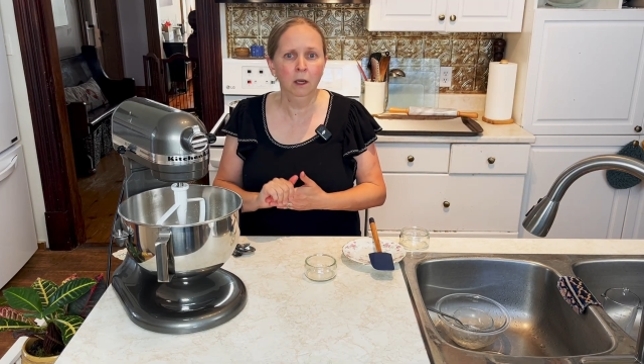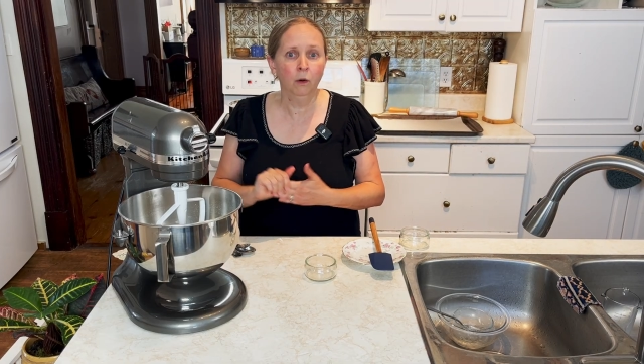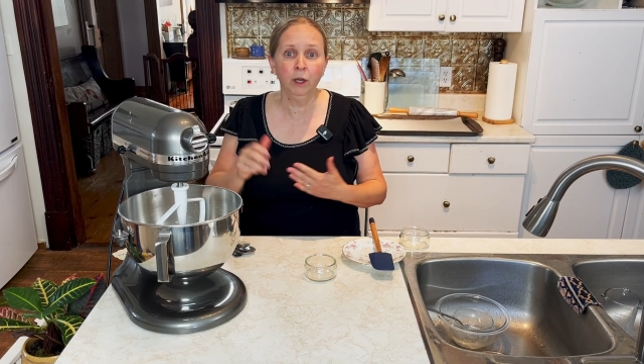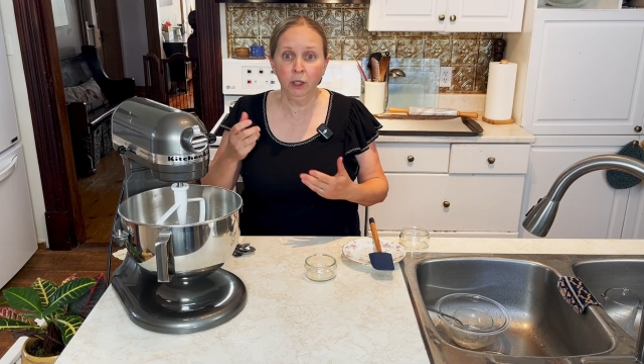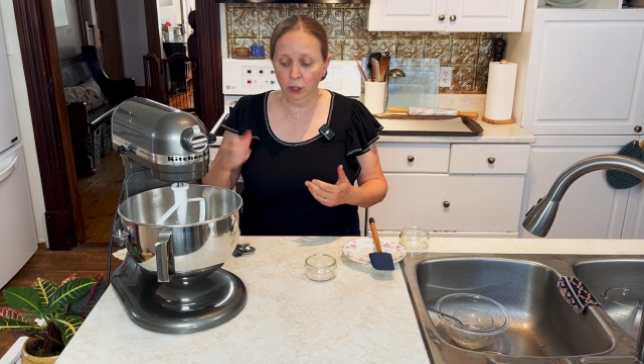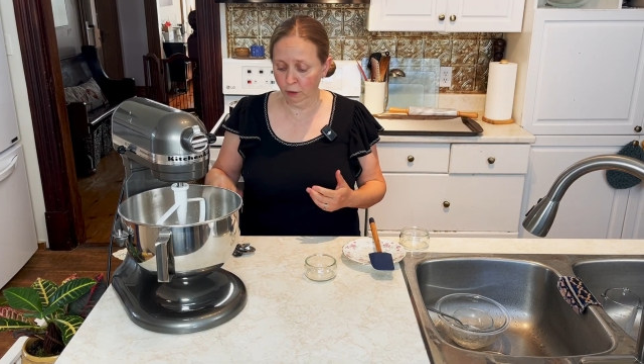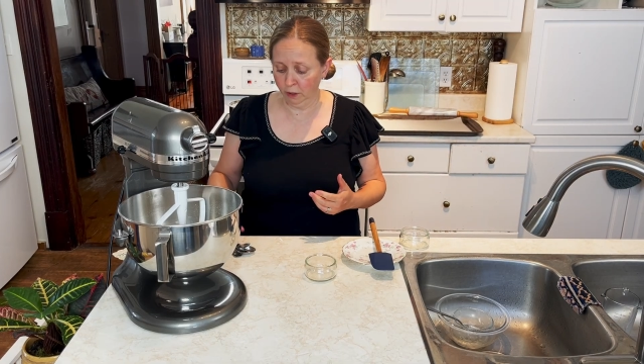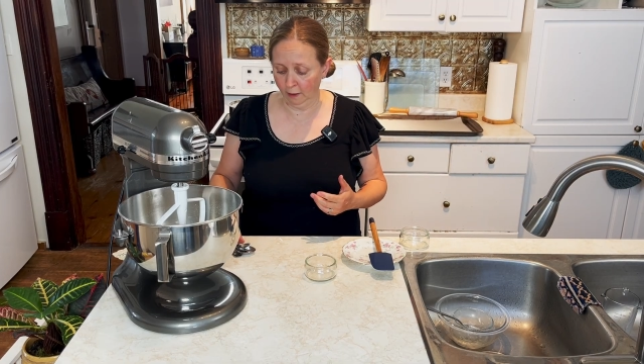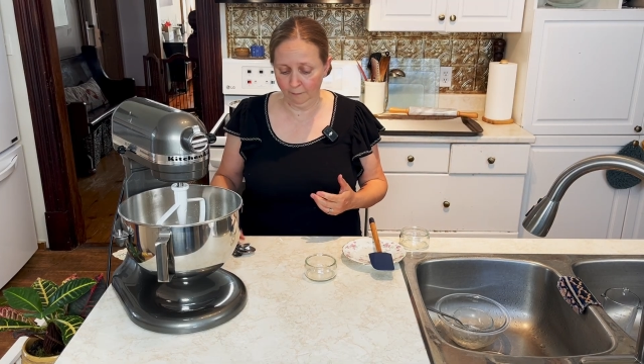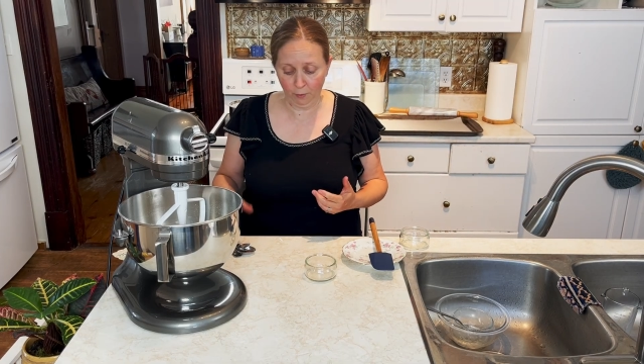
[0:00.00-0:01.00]
or you can just
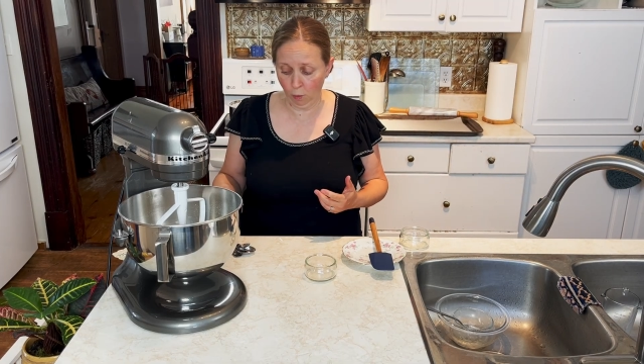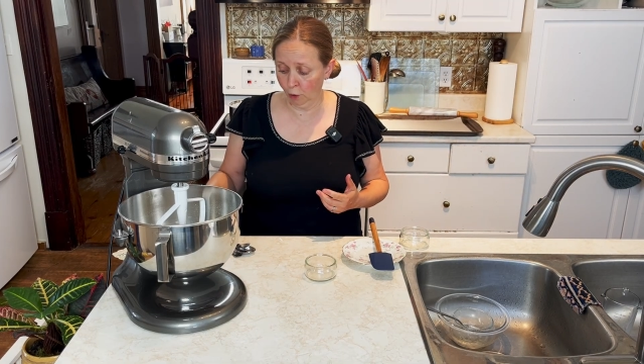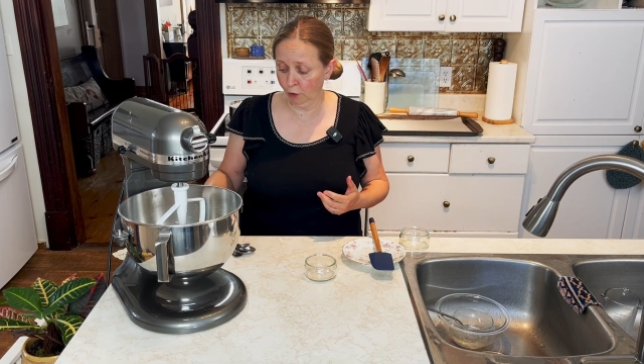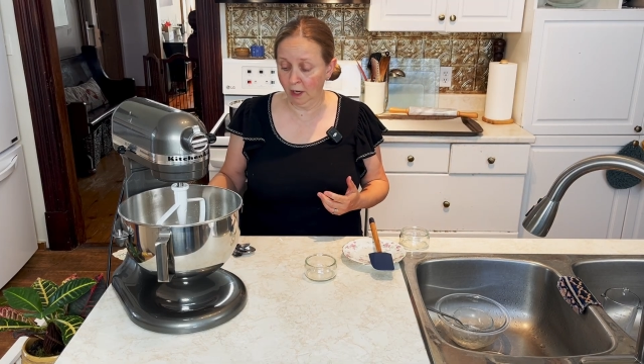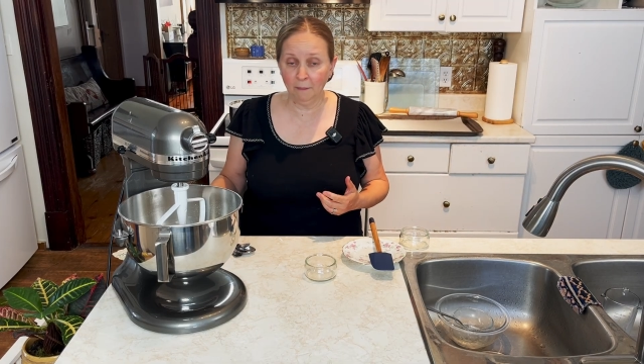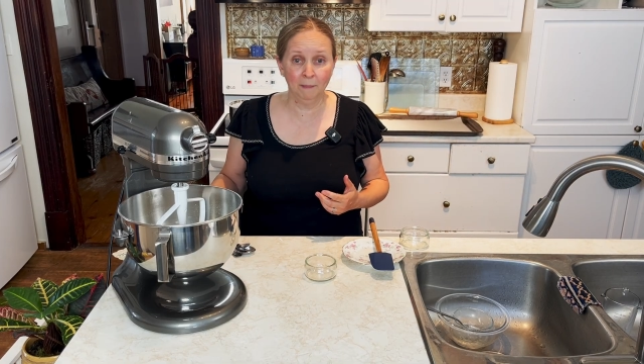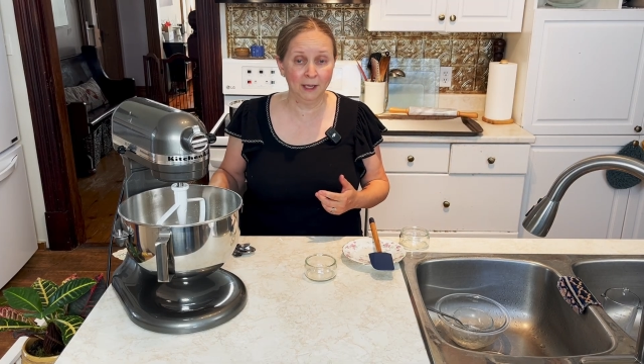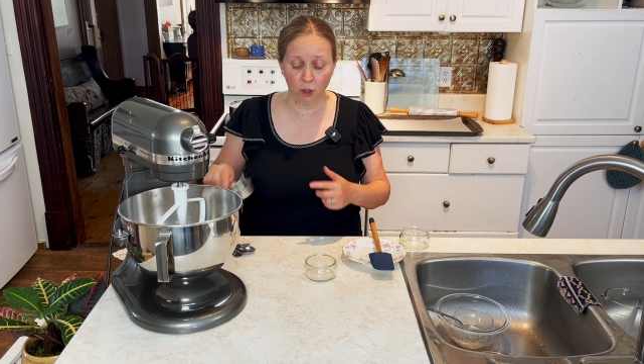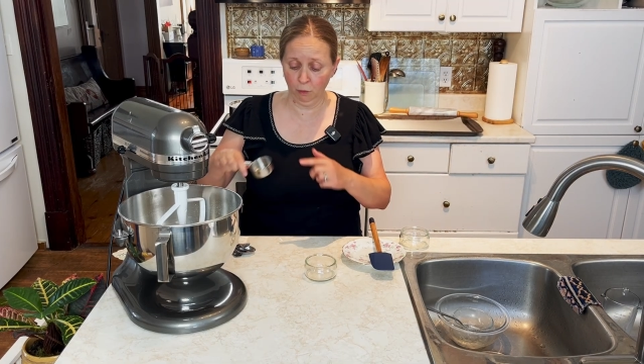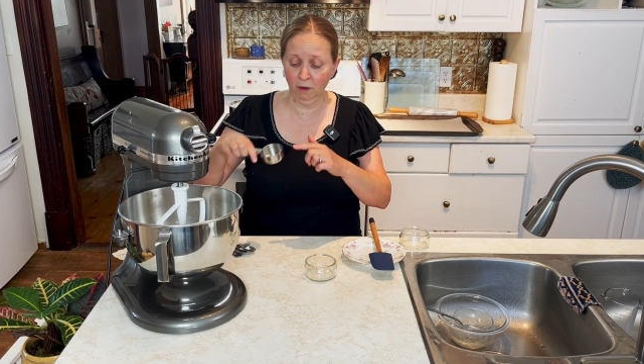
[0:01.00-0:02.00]
use a 1/4 cup
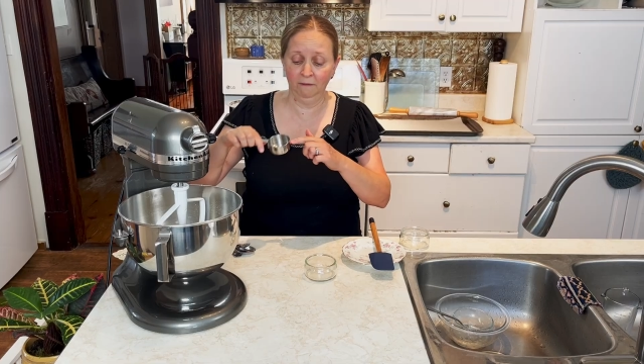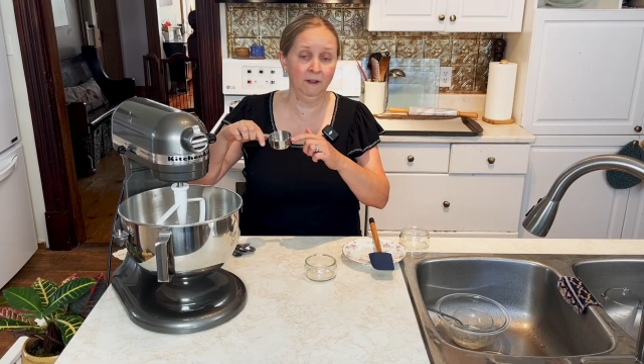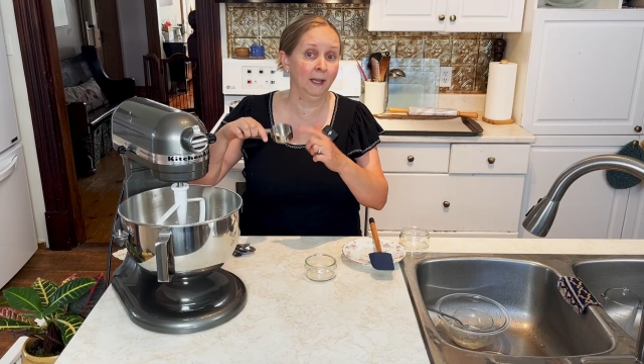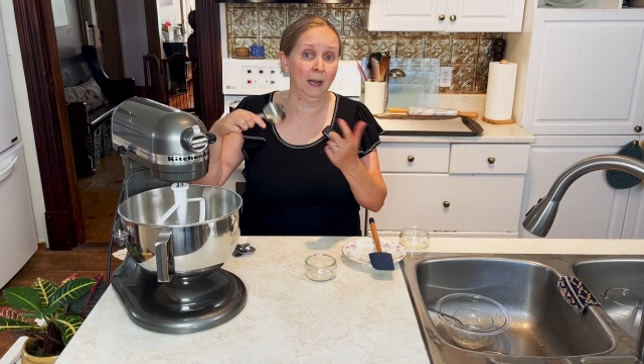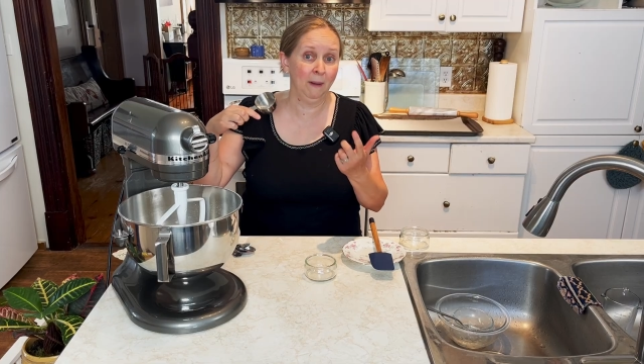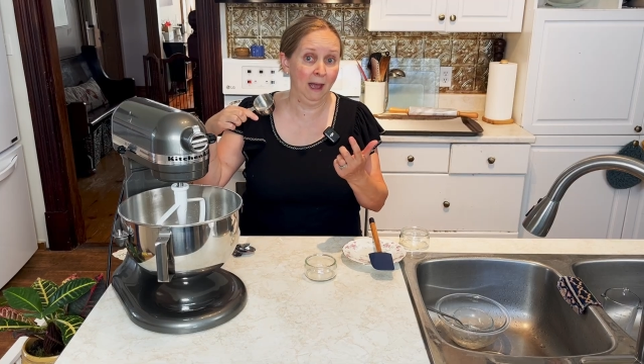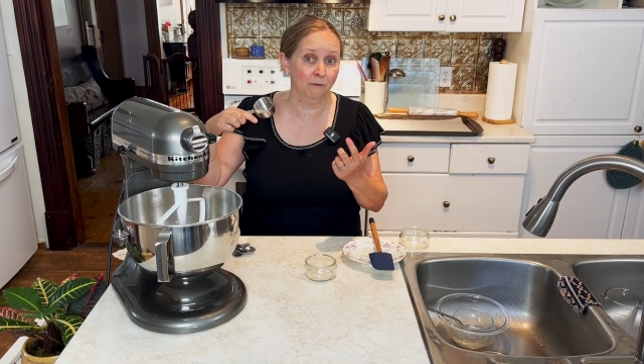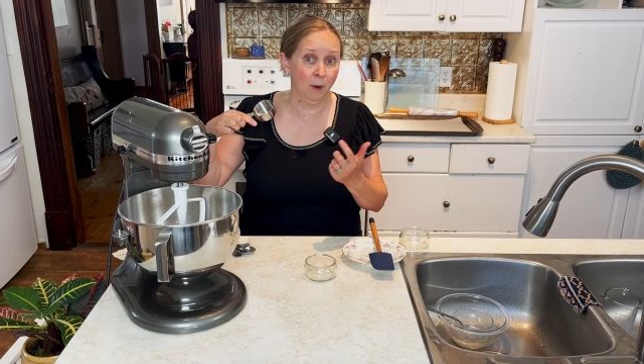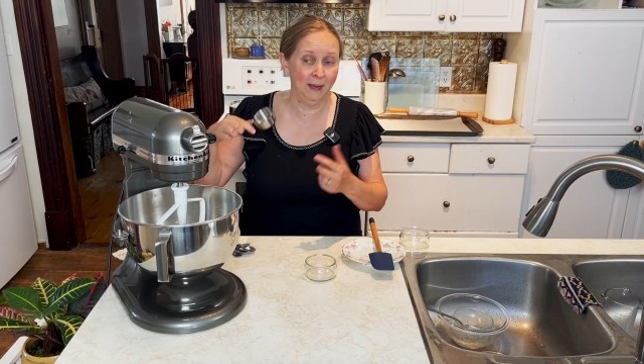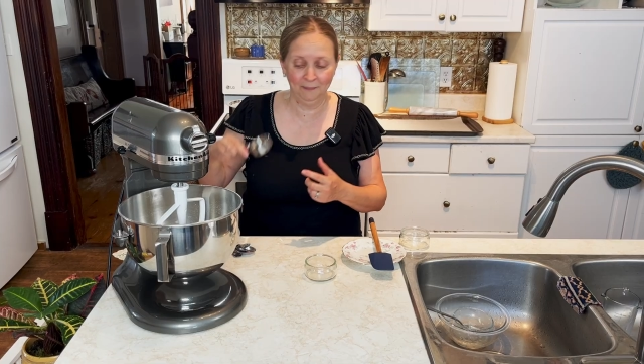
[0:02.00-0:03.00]
measurer and fill it up
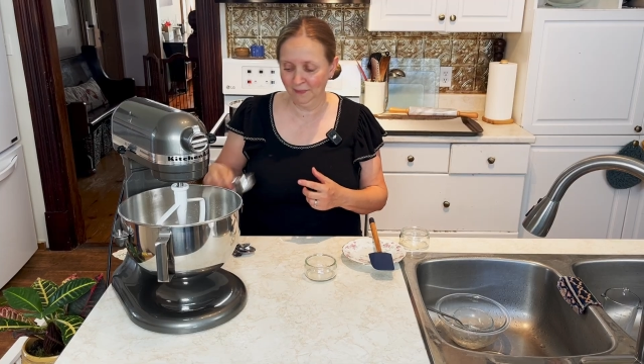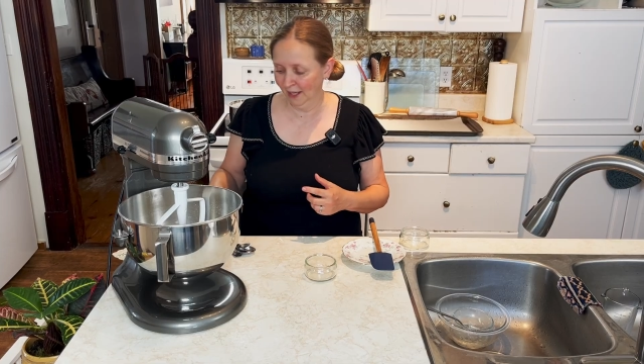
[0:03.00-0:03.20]
halfway.